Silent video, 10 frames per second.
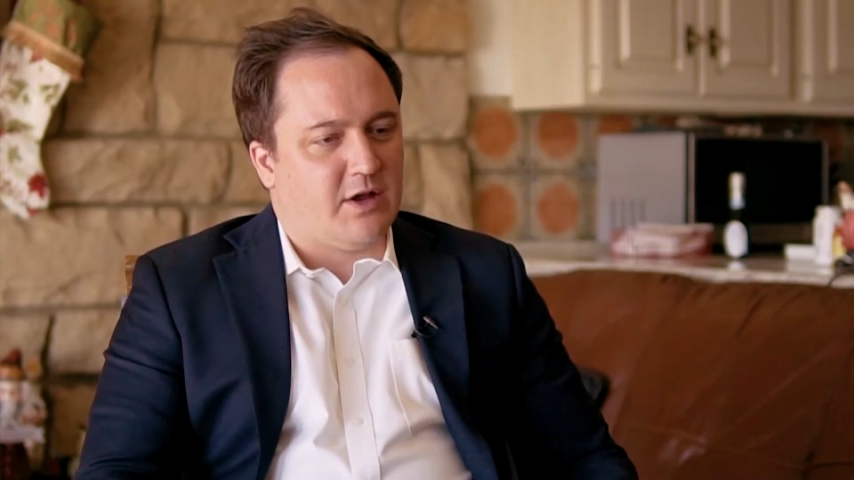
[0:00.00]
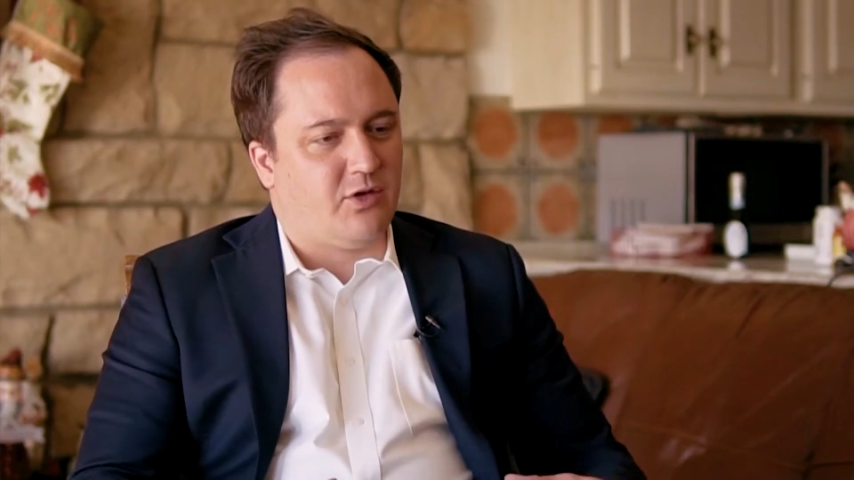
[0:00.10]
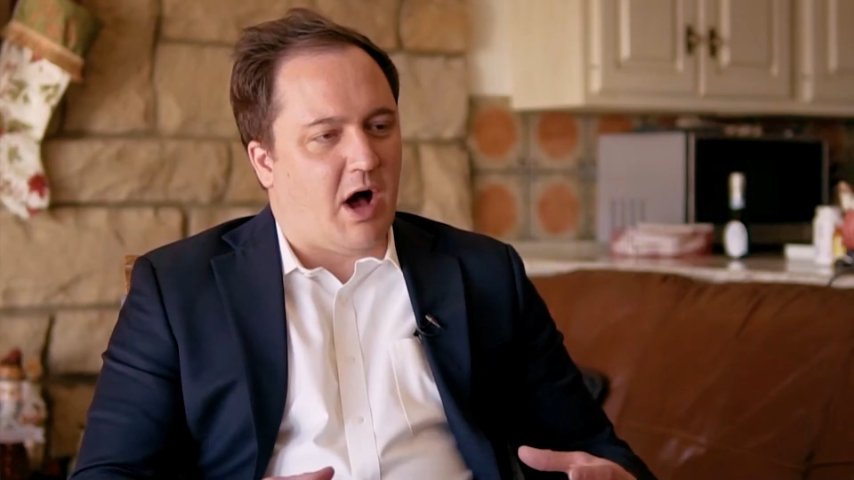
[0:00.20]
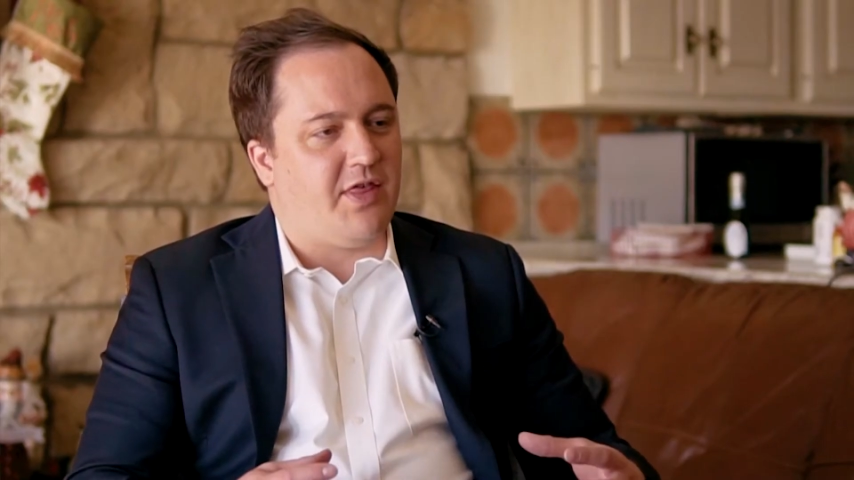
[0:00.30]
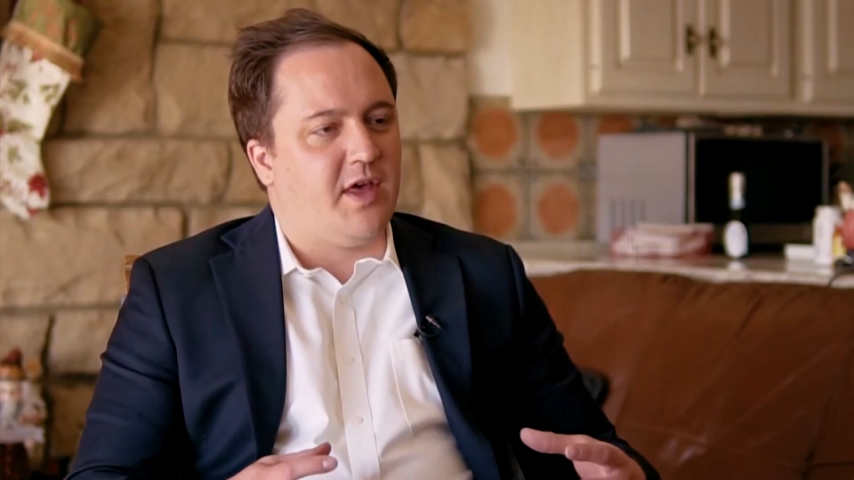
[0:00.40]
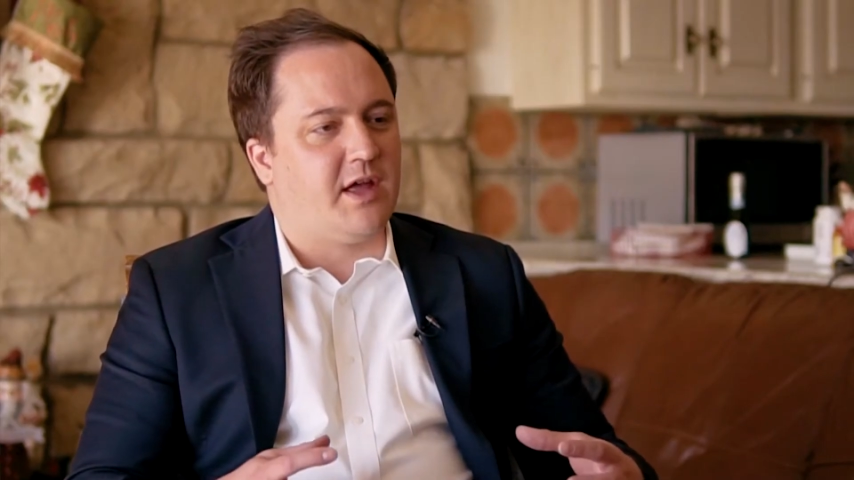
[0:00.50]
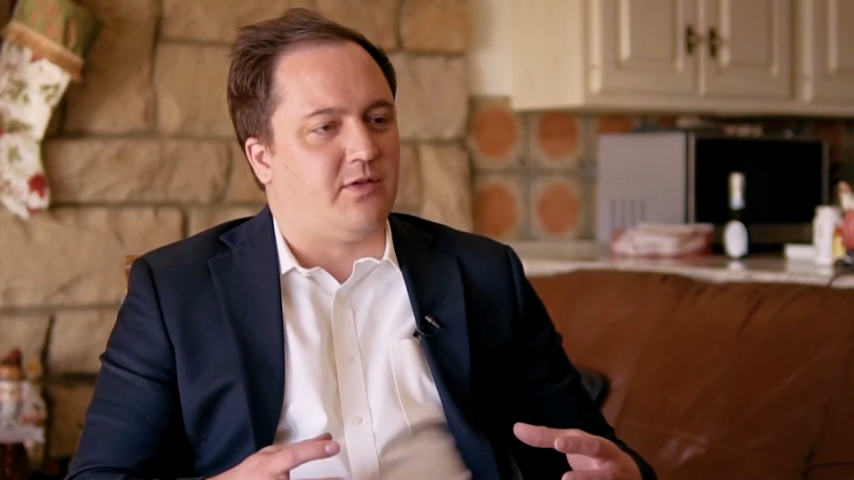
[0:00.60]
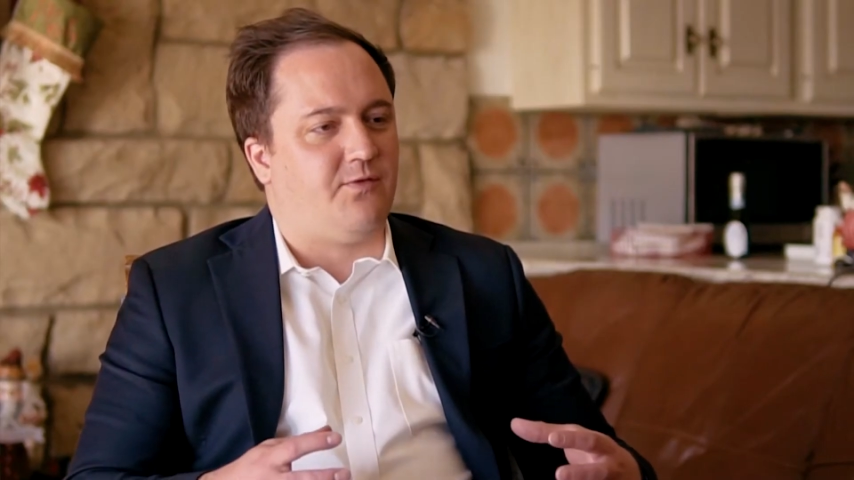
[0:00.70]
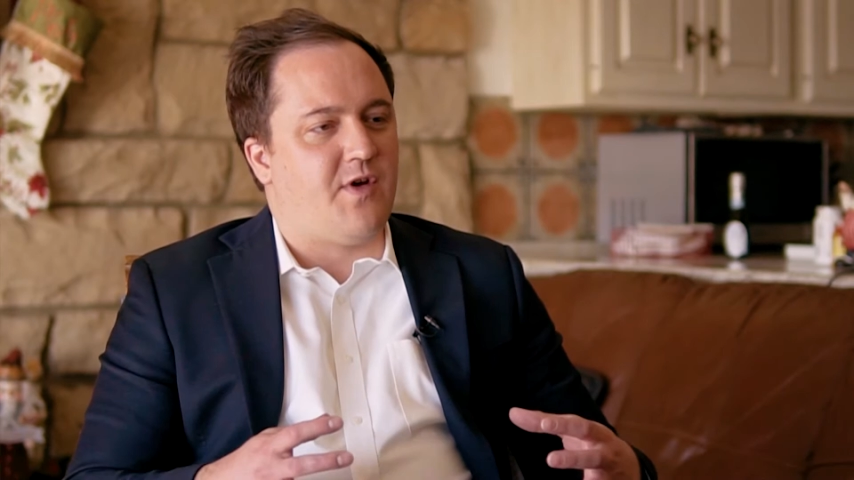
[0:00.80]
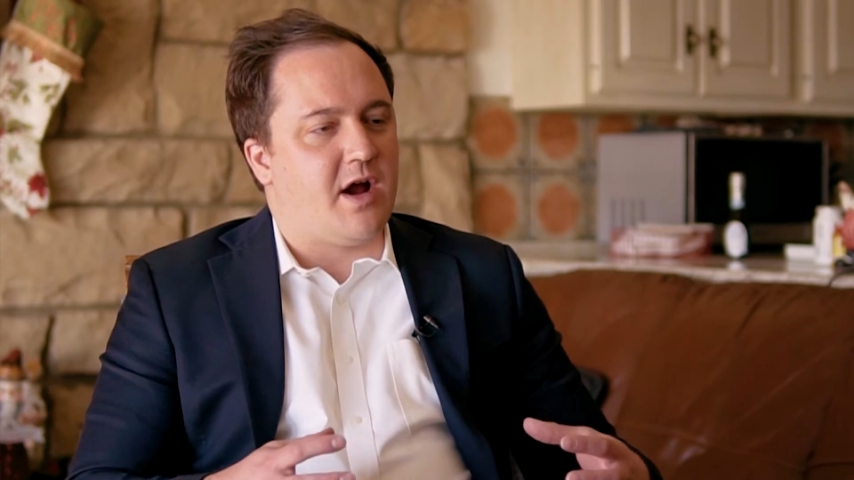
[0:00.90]
So I think it's
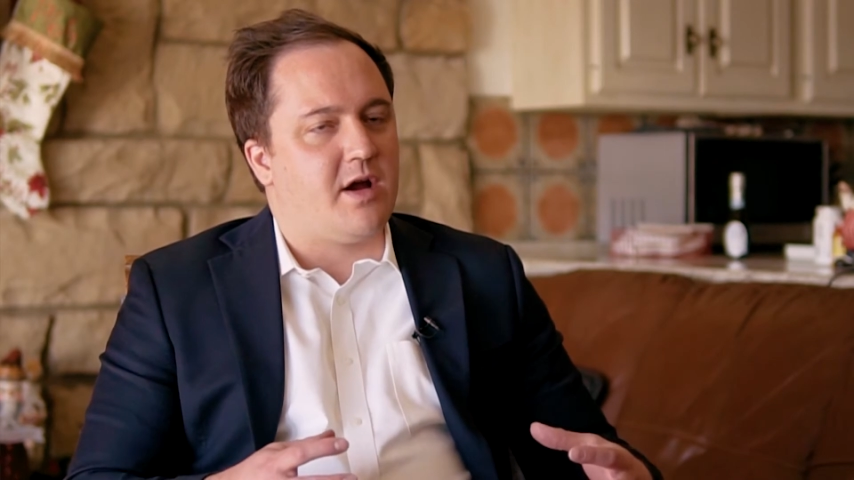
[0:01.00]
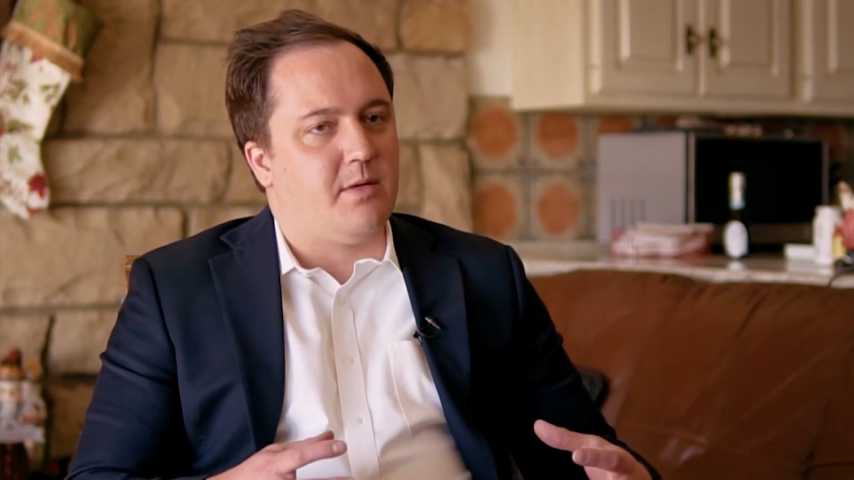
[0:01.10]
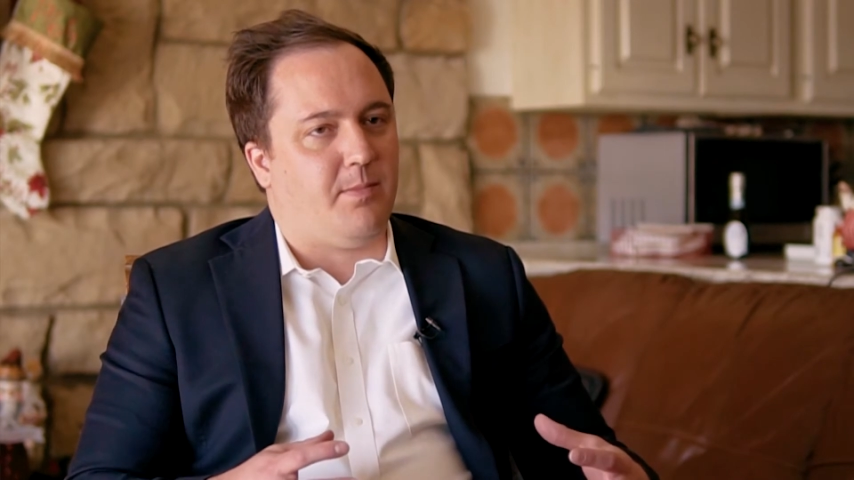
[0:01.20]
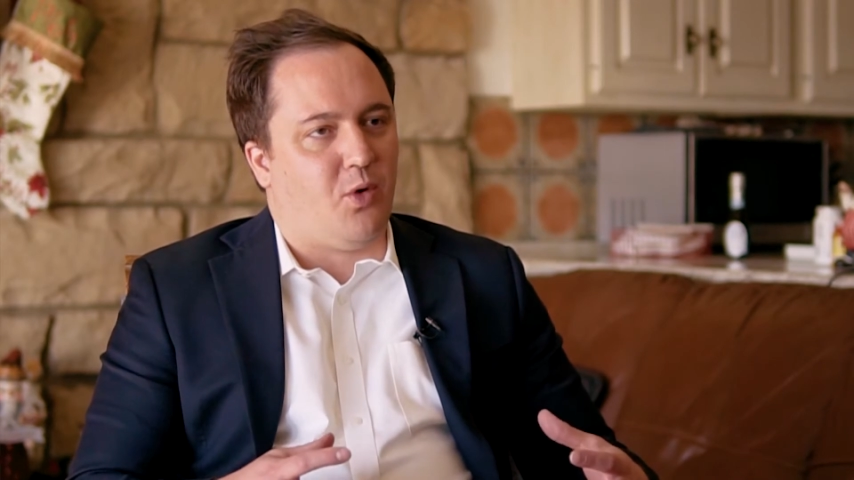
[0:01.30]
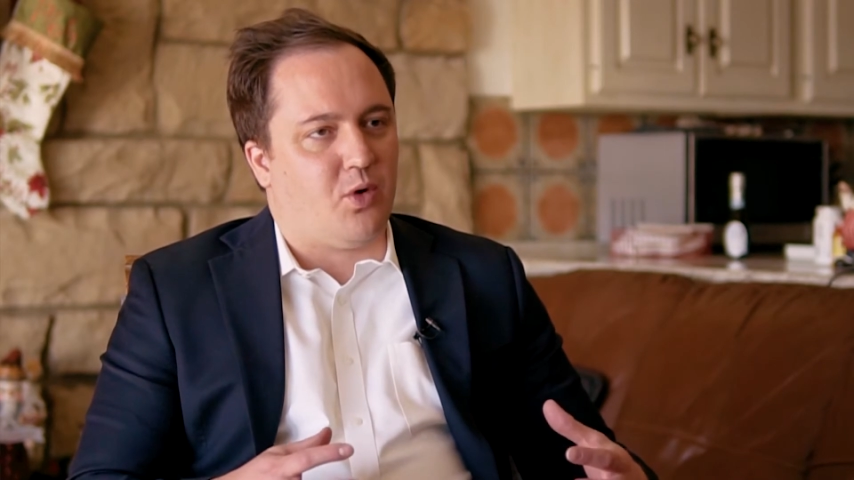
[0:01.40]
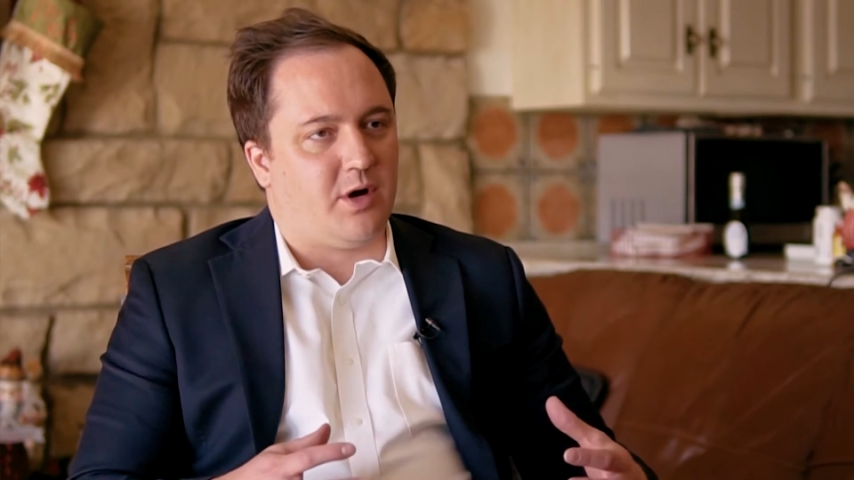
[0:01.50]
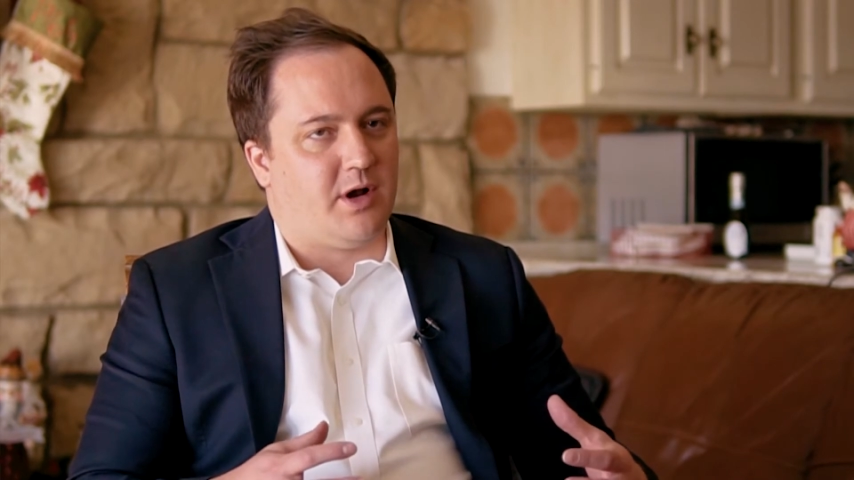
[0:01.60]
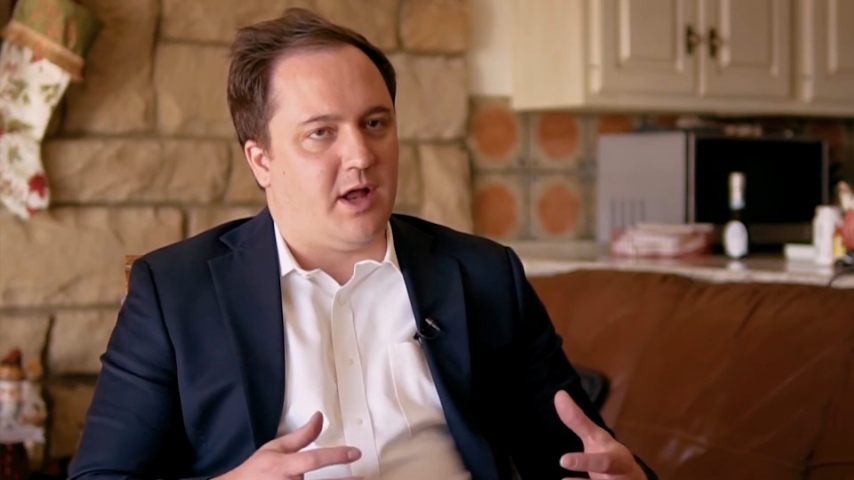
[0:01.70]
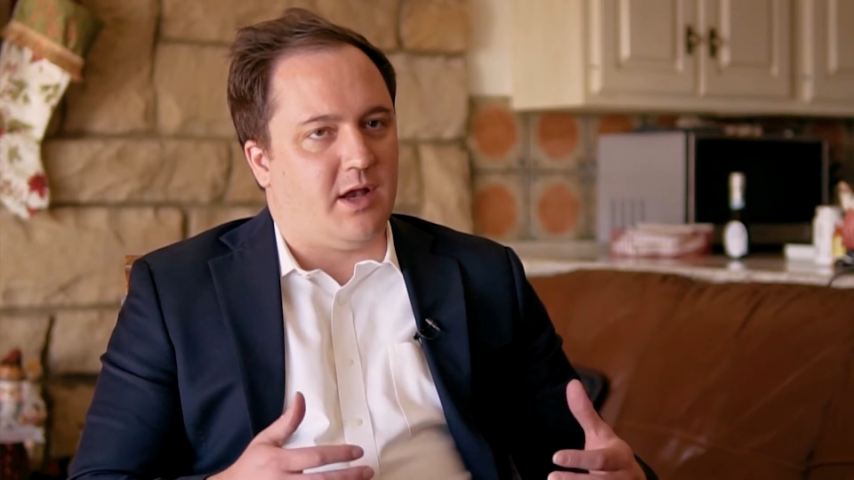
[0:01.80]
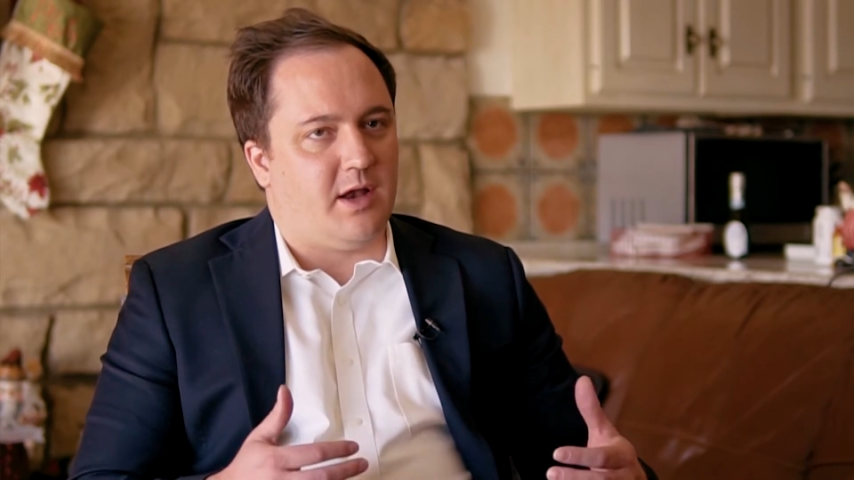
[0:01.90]
very
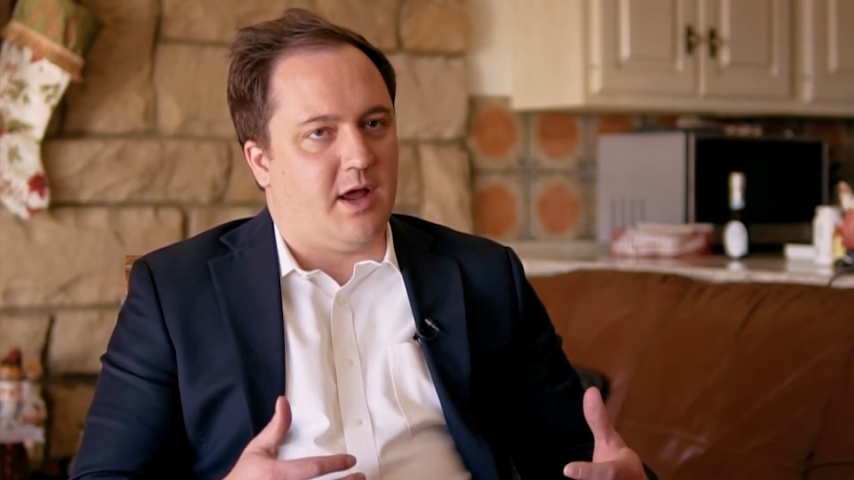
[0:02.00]
important in